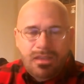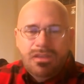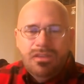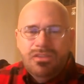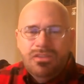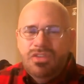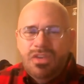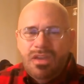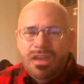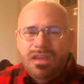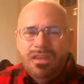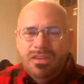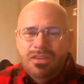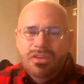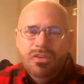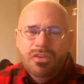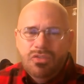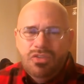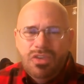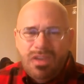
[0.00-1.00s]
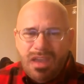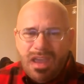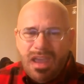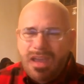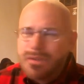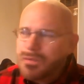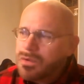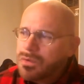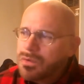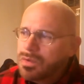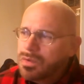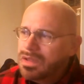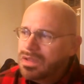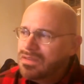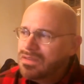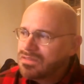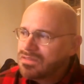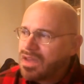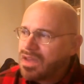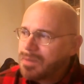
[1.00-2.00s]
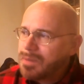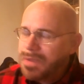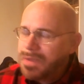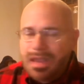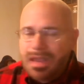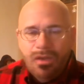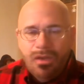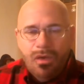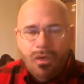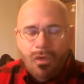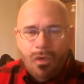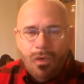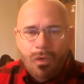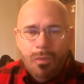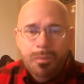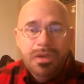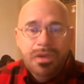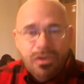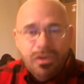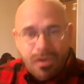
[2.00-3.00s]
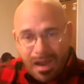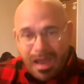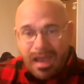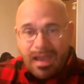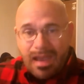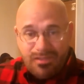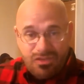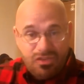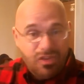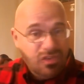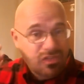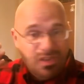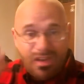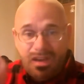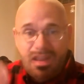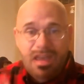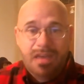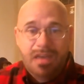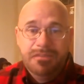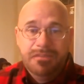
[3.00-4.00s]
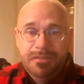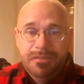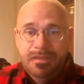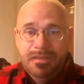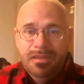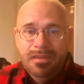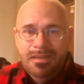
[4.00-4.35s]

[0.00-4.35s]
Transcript: Do you ever really stop and open your eyes just enough